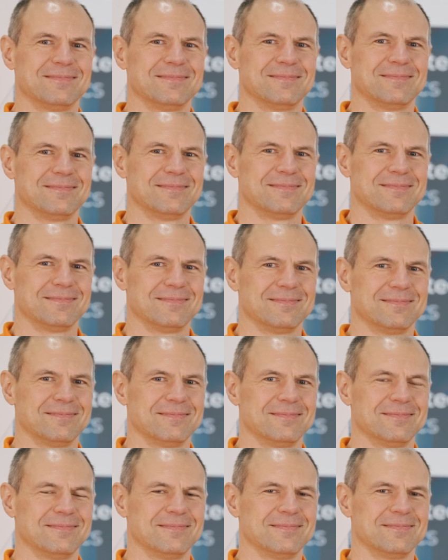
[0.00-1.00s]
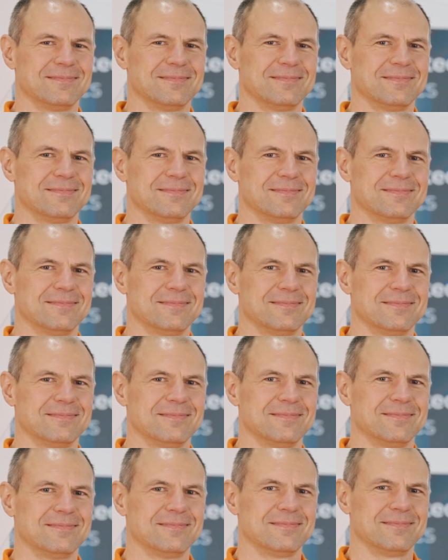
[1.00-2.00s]

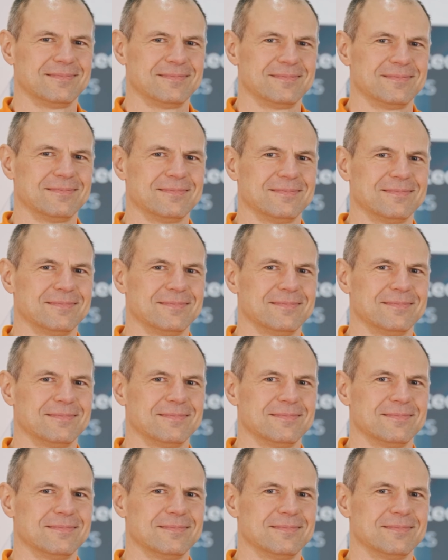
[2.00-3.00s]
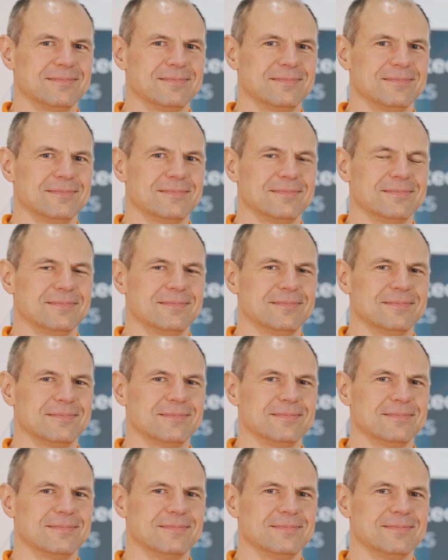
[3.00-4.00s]

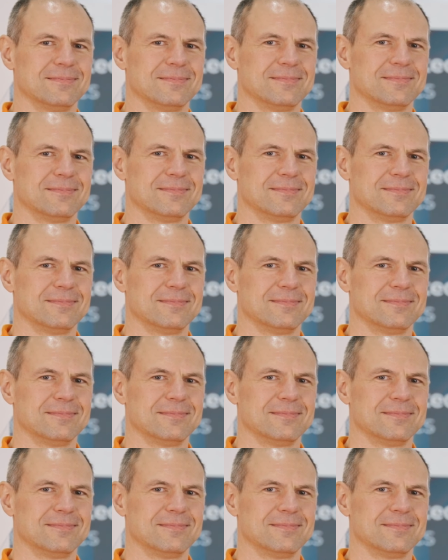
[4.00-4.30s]
(silent)